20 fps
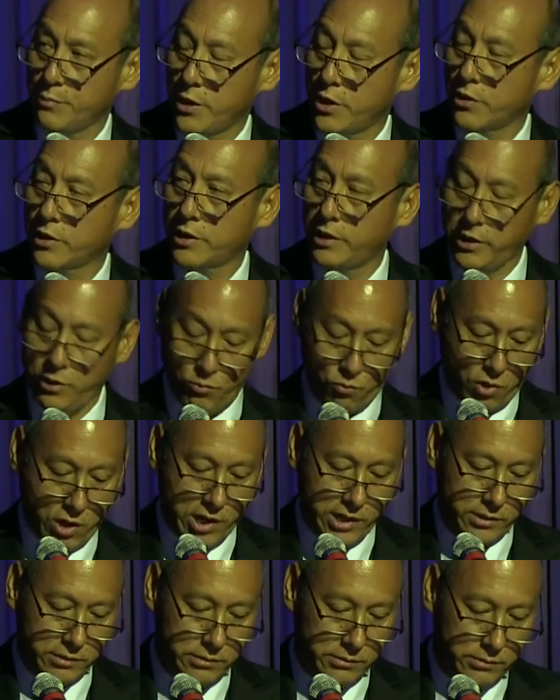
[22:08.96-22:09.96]
the America you
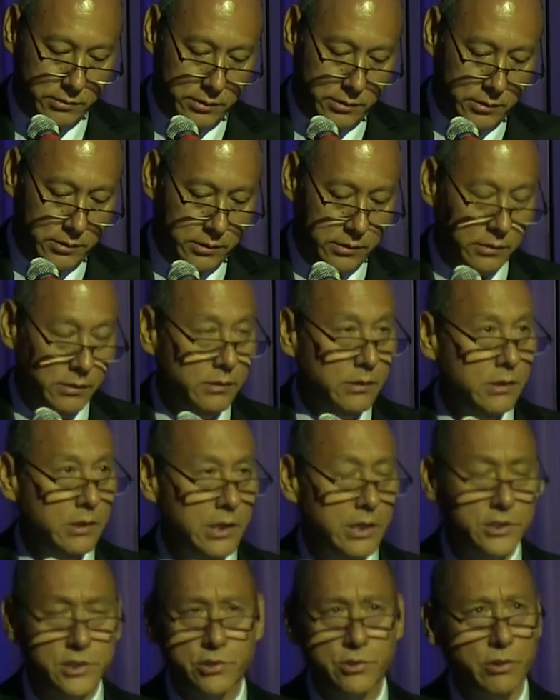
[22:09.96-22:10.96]
want?
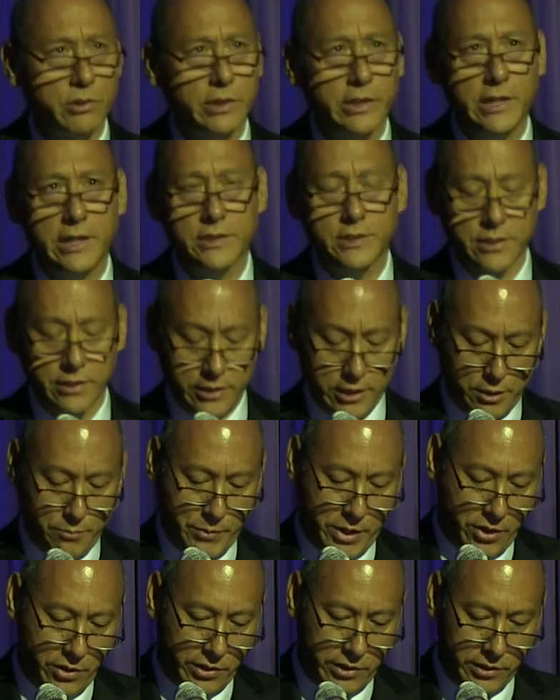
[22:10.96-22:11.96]
It certainly isn't the
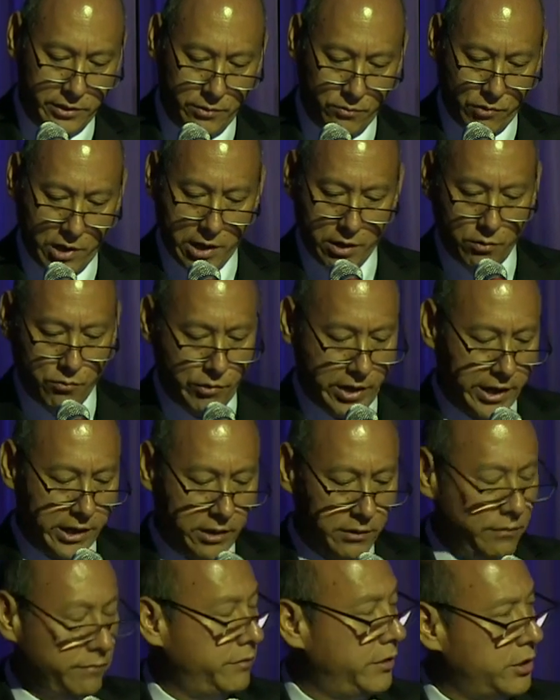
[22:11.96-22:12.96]
America that Ronald
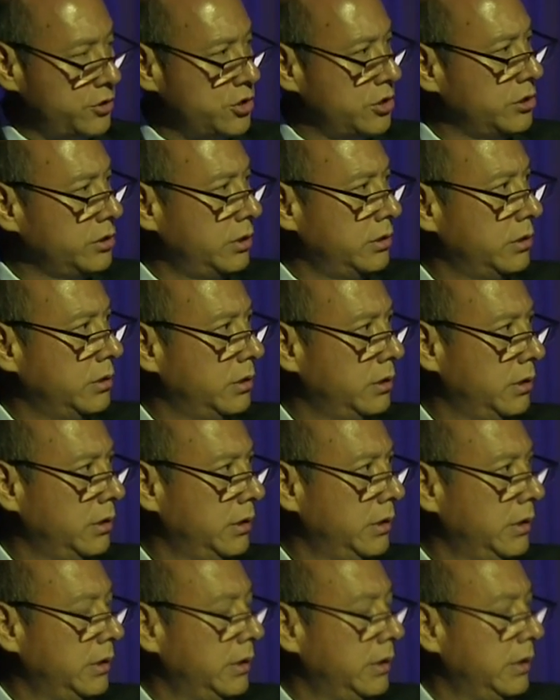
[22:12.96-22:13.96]
Reagan envisioned.
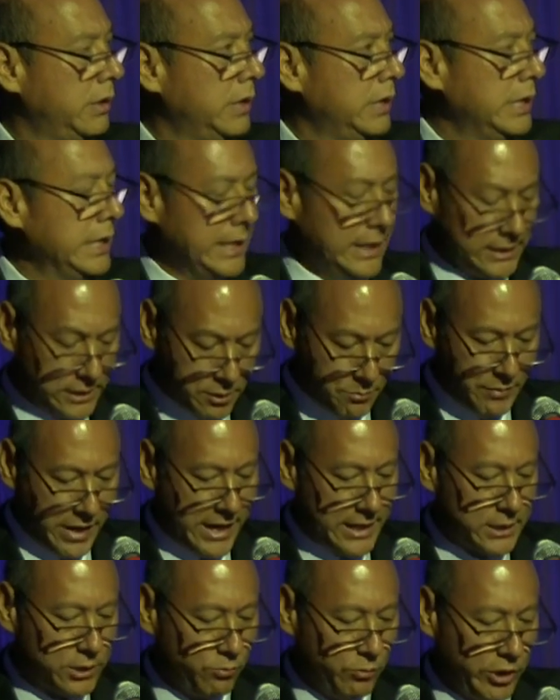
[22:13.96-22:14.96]
It's
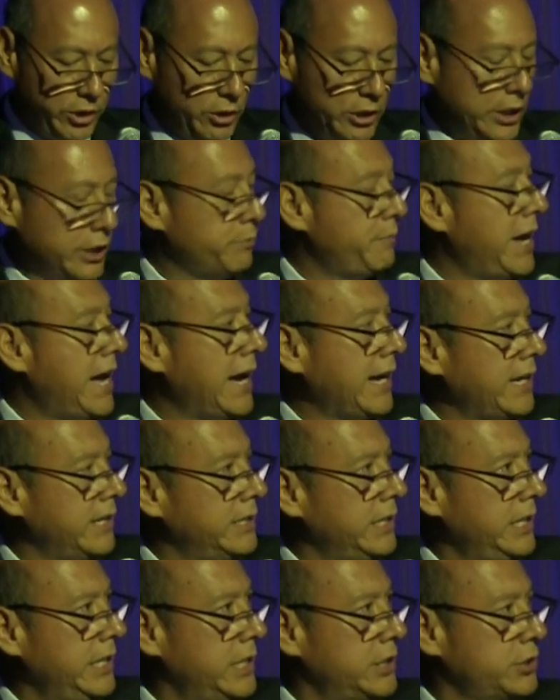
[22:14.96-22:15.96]
amazing when you look
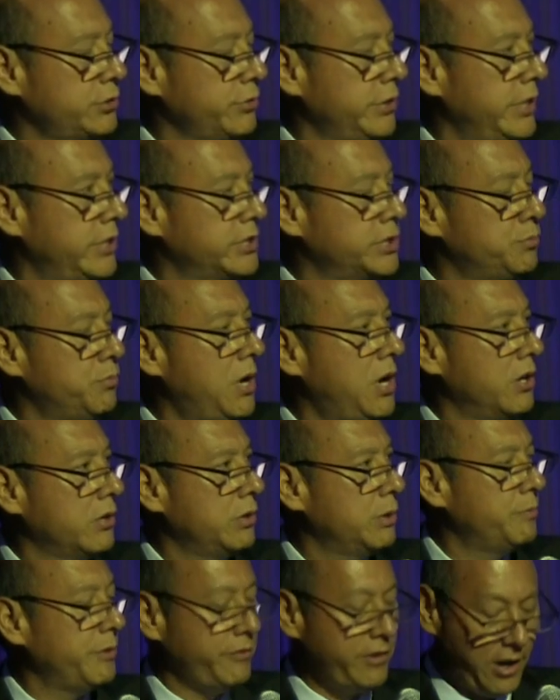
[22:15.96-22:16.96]
back into history at a small
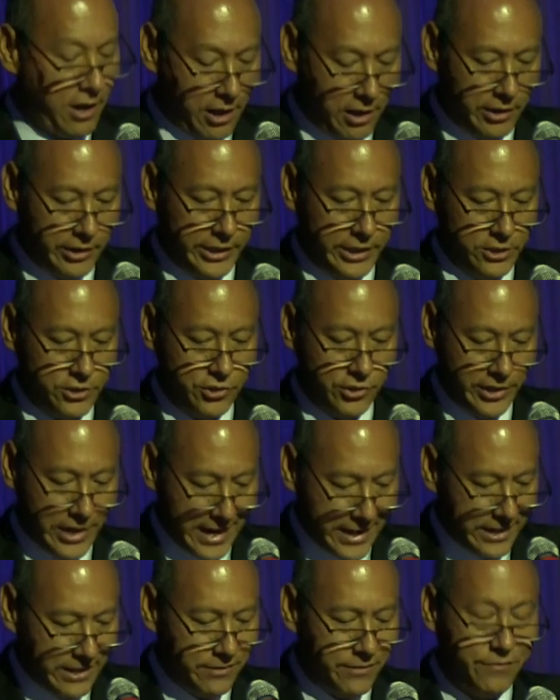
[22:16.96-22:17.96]
group of colonies
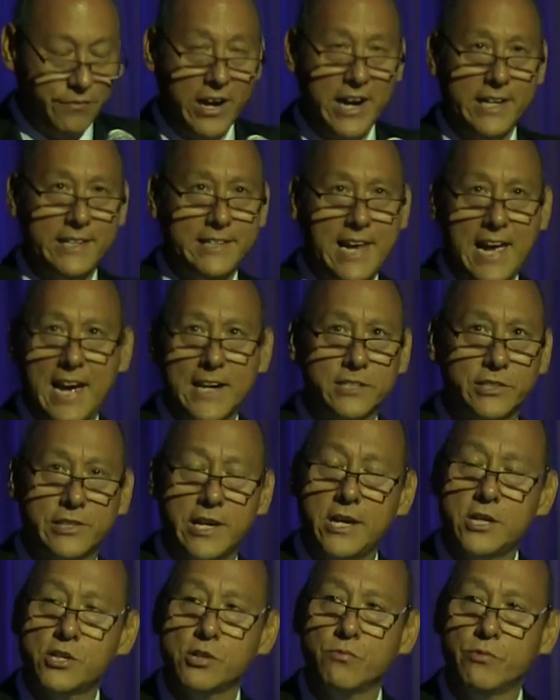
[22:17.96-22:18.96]
united to fight
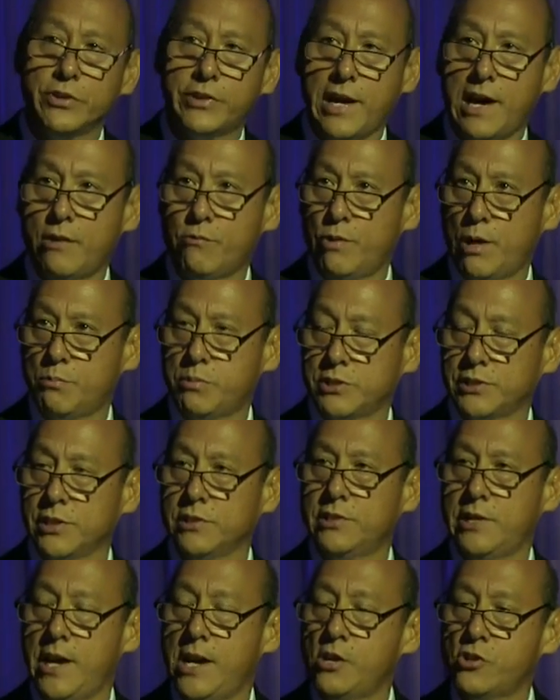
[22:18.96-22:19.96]
taxation without
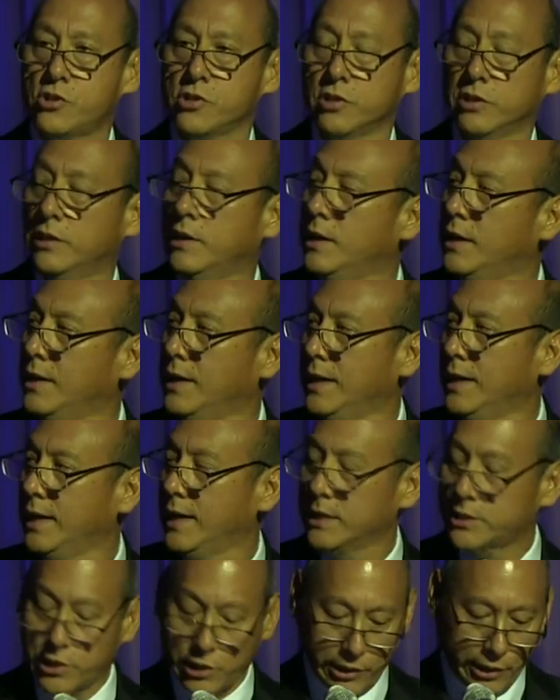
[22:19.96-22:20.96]
representation.
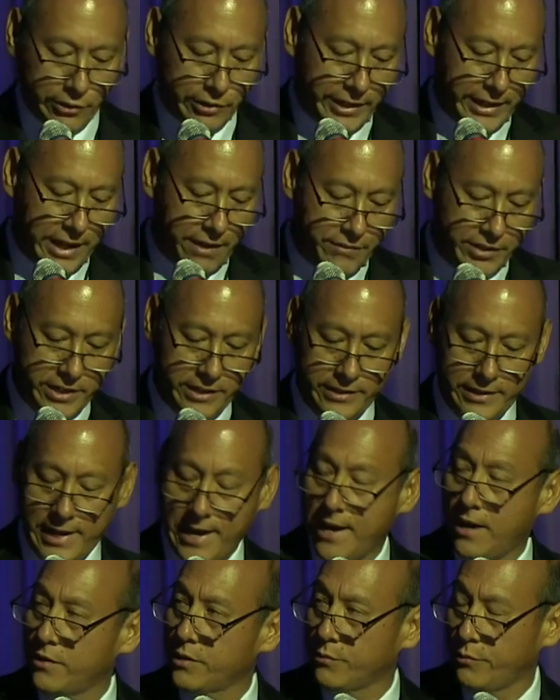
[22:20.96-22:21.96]
It's clearly evident
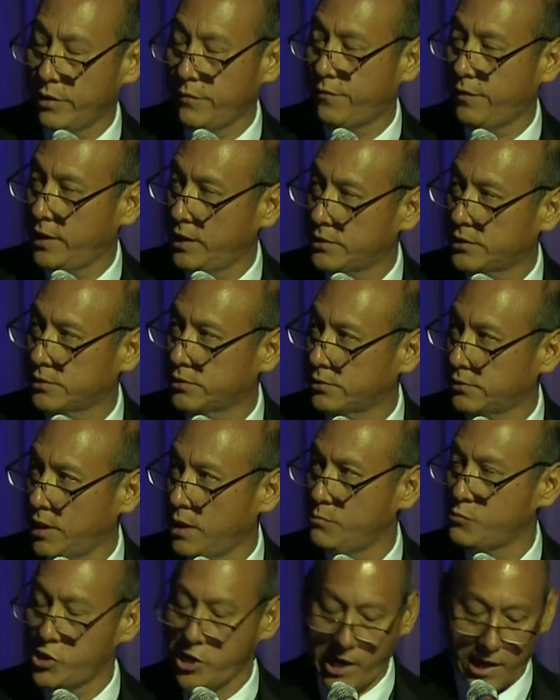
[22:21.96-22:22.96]
now that we face the same